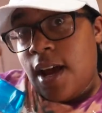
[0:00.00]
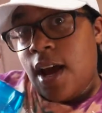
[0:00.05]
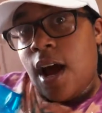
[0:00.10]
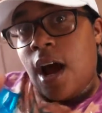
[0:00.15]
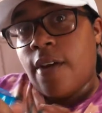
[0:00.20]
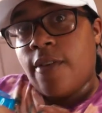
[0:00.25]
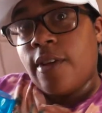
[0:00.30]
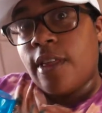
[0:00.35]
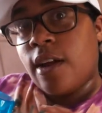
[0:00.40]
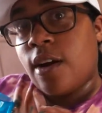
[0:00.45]
I
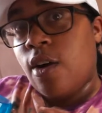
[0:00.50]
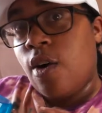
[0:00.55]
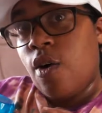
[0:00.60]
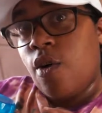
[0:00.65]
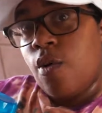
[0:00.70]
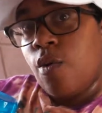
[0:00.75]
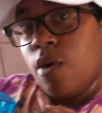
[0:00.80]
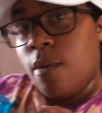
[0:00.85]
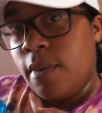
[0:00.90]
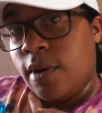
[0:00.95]
feel like an
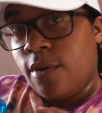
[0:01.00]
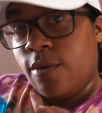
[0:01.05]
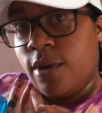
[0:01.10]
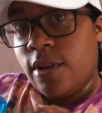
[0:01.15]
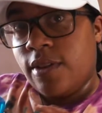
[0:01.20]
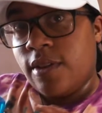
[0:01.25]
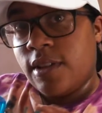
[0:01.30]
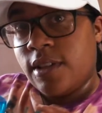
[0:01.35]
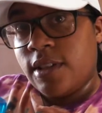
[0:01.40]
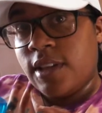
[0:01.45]
old woman
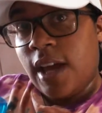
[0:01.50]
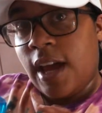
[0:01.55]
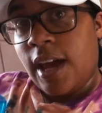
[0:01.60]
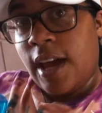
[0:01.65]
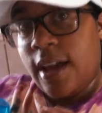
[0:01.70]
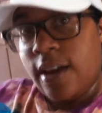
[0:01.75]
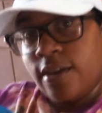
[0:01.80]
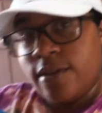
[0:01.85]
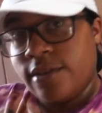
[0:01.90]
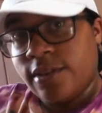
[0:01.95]
with this
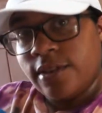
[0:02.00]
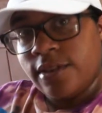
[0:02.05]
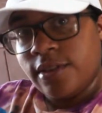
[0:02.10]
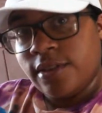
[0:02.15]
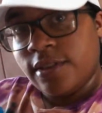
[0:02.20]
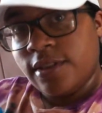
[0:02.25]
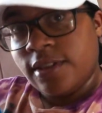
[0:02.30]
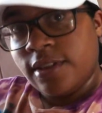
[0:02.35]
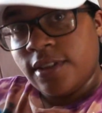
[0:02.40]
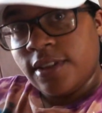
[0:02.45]
hat on.
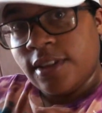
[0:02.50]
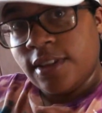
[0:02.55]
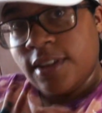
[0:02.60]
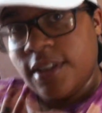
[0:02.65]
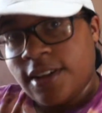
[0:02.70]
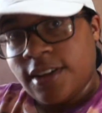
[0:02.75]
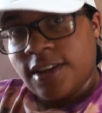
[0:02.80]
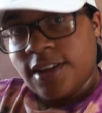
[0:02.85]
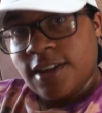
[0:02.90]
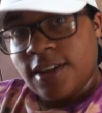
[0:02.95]

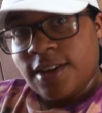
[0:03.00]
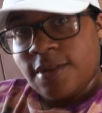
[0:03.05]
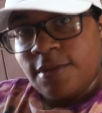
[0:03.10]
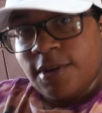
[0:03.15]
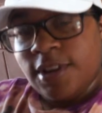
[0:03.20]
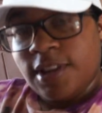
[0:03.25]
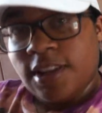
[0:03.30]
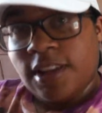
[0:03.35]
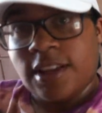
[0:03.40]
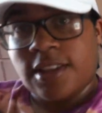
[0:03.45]
We
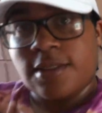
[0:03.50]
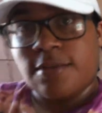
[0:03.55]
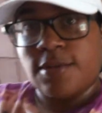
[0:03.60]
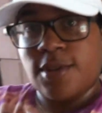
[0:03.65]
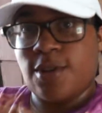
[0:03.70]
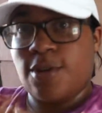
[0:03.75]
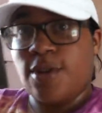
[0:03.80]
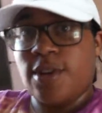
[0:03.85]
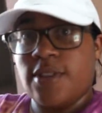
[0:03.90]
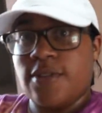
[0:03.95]
look like some
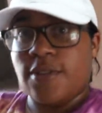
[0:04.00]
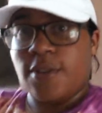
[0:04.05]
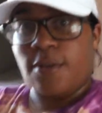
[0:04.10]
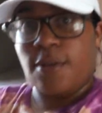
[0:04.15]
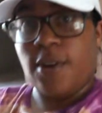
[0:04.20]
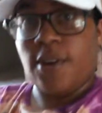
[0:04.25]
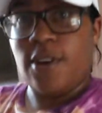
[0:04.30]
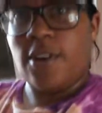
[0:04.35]
tourists for real.